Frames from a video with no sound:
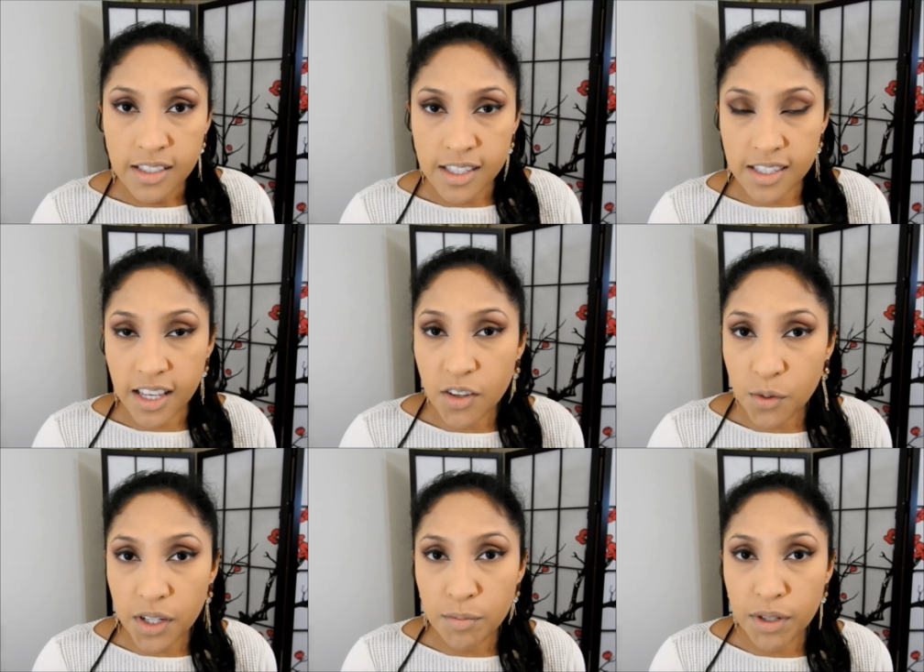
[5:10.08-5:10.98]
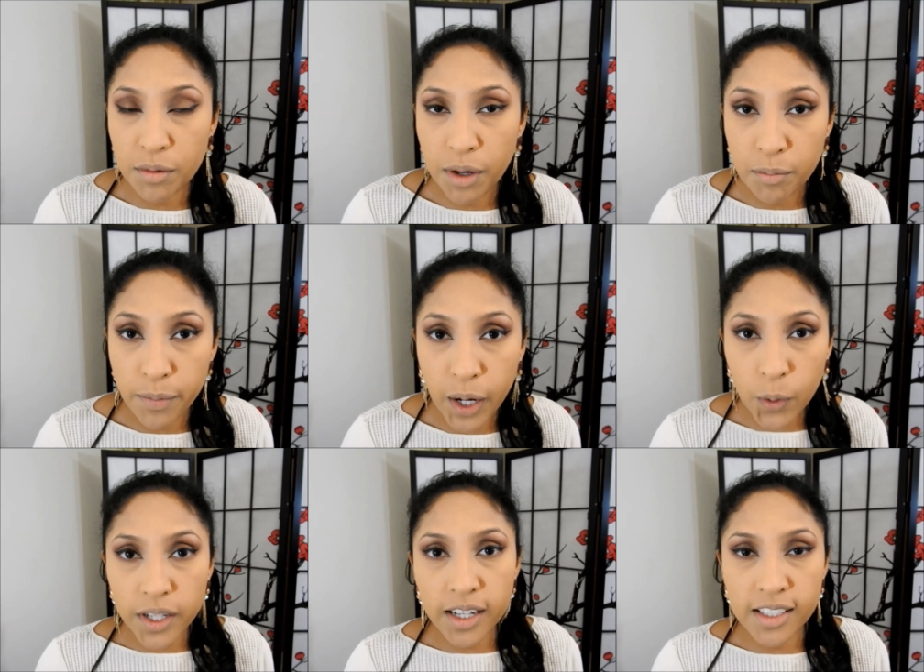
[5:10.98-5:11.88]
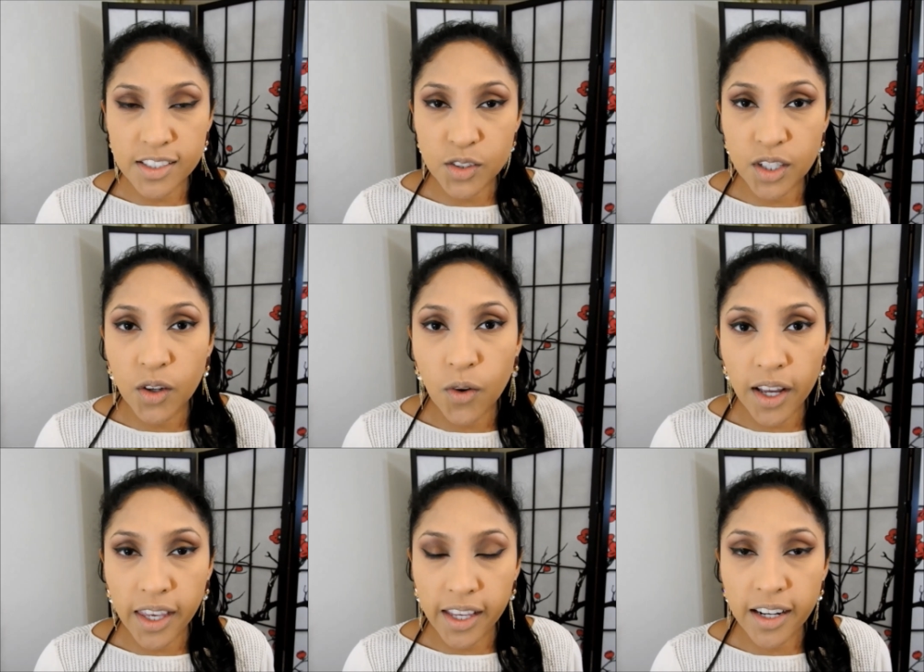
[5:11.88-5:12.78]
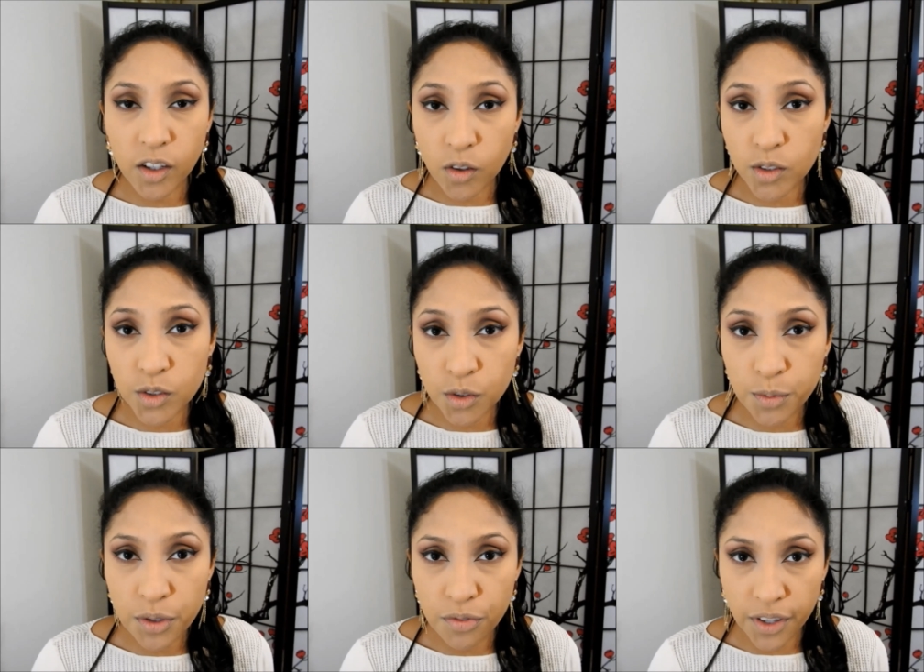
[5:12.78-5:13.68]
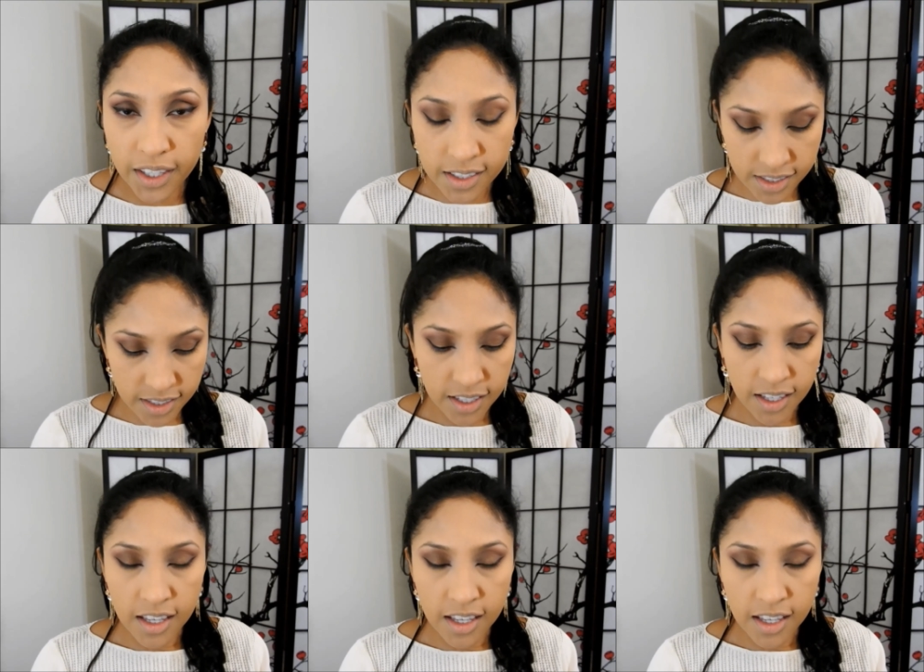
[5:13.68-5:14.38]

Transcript: Since I already applied my powder, I'm just gonna go ahead and contour my face.